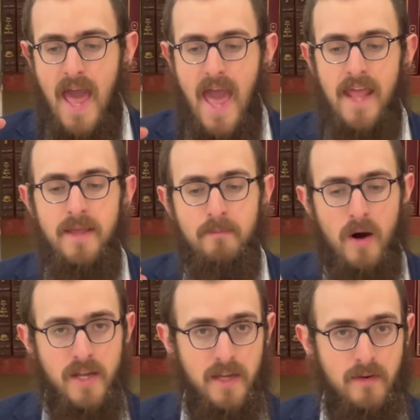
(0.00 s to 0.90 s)
any
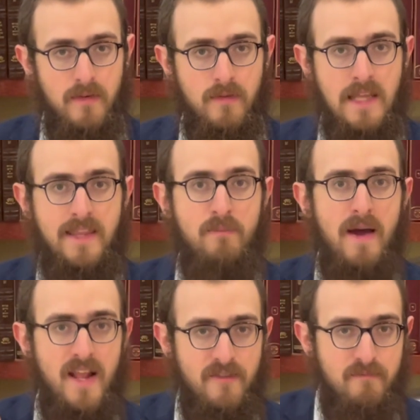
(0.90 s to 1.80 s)
money that they
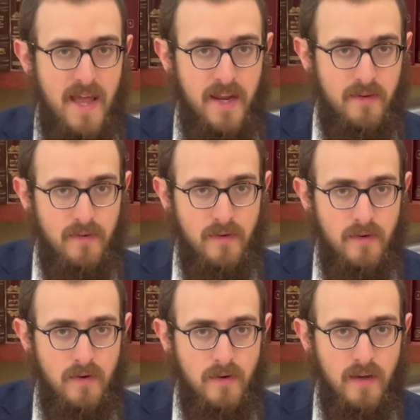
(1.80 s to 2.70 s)
might have made
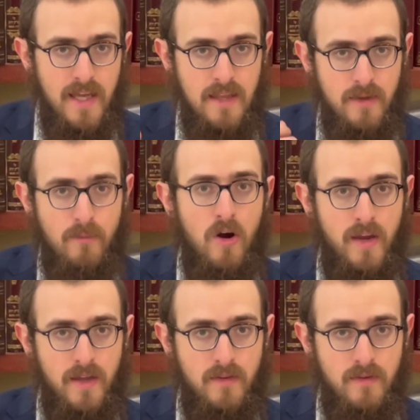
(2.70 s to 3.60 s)
in the
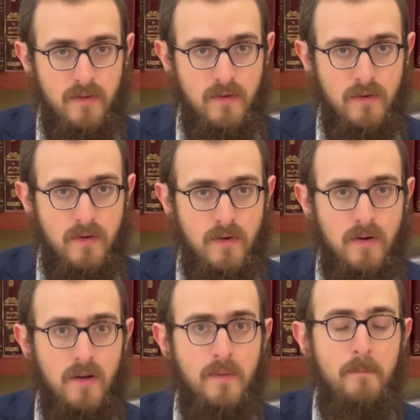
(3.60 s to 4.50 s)
market,
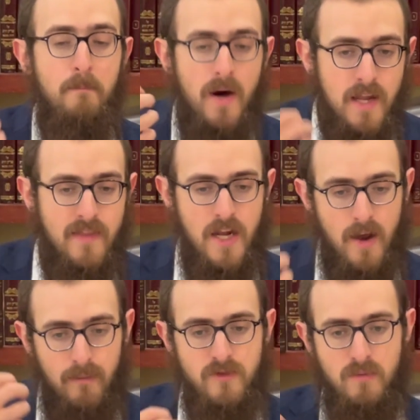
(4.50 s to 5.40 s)
money that
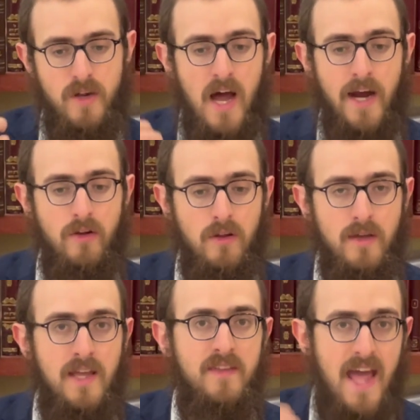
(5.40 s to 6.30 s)
comes from an idol
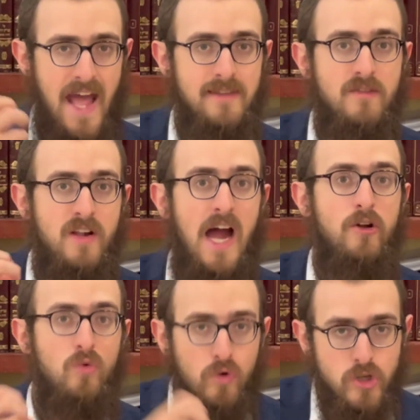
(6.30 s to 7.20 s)
in the hands of an
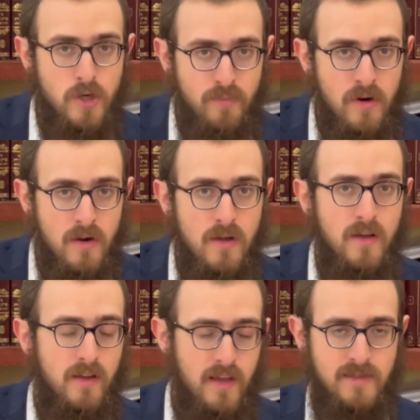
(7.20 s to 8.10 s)
idol worshiper,
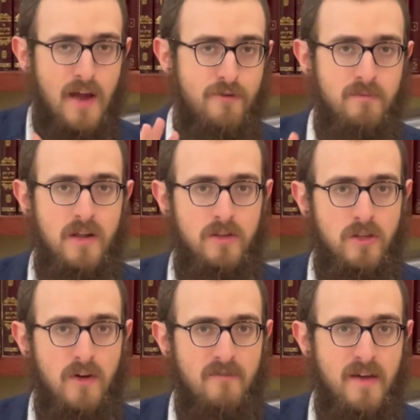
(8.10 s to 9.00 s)
is not forbidden to
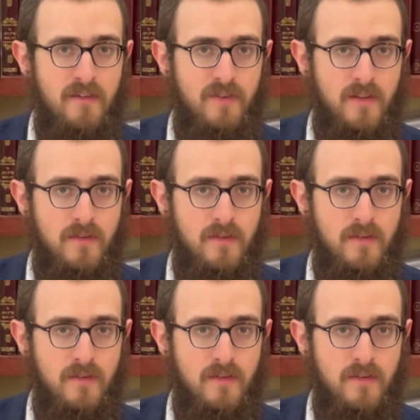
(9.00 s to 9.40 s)
derive benefit.